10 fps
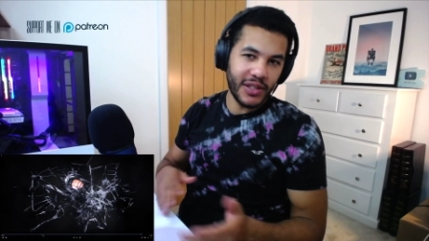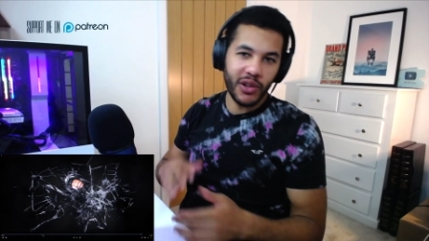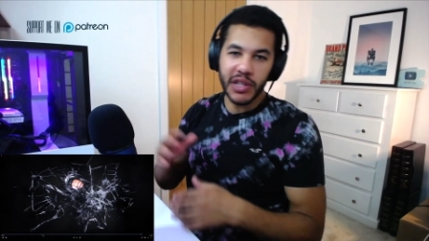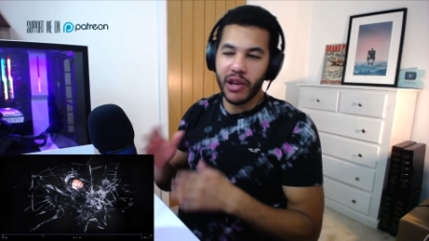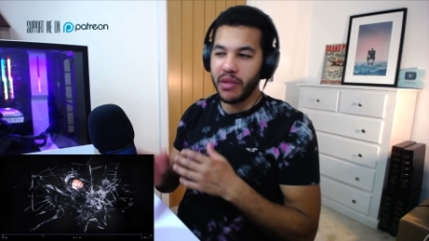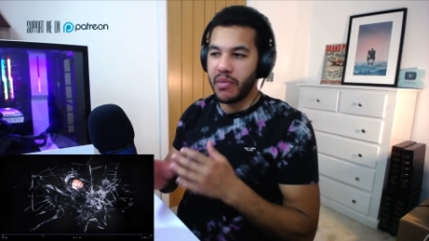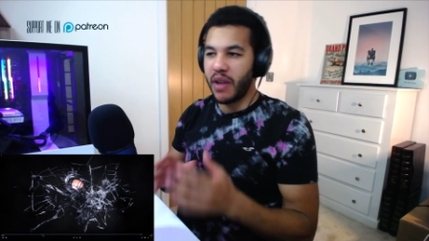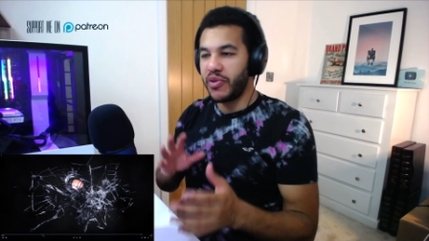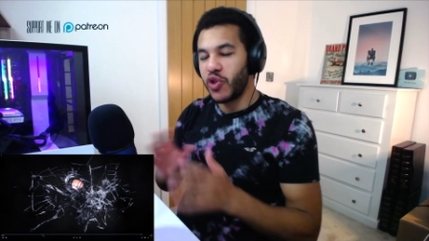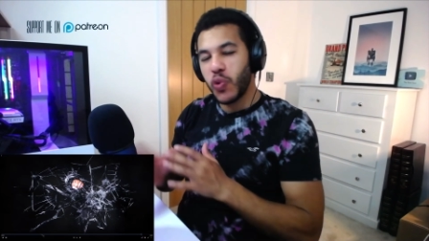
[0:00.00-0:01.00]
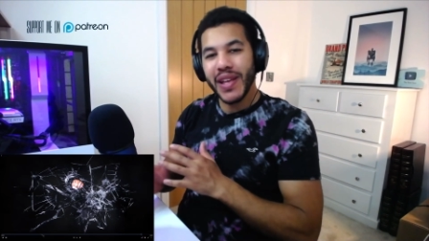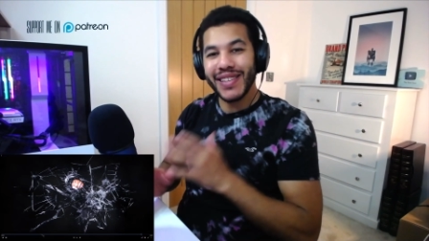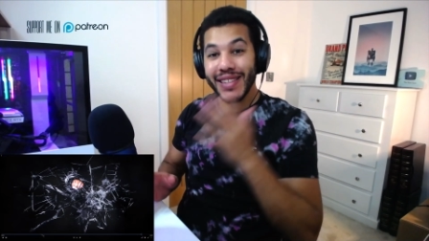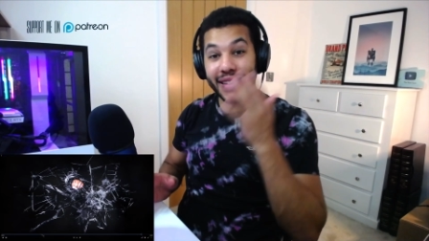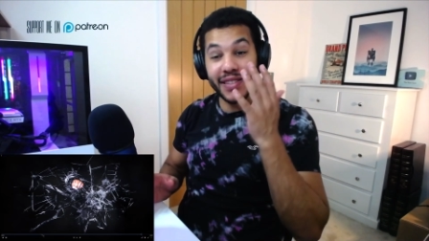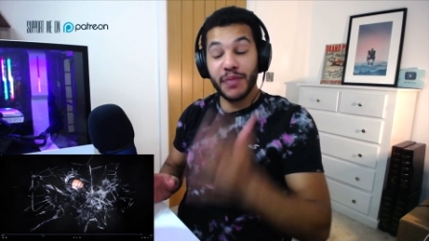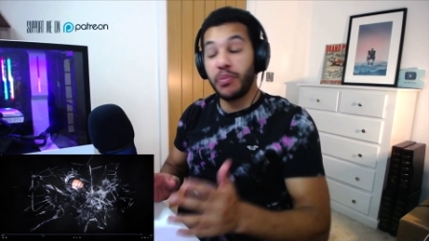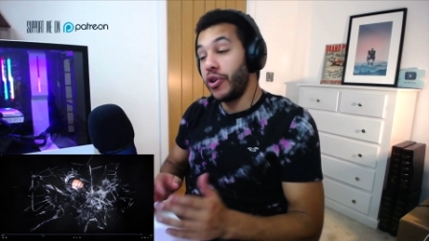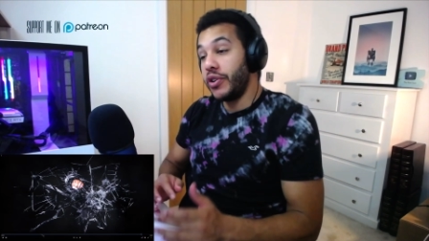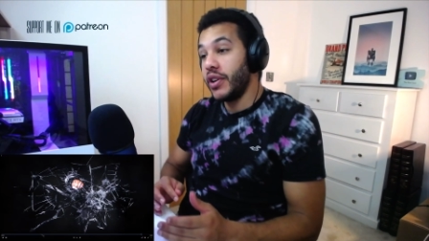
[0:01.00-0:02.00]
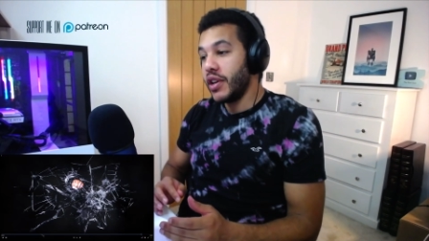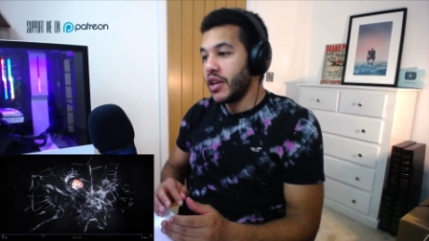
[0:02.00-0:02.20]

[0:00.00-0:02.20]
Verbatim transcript: No doubt there might have been tweaks since this point,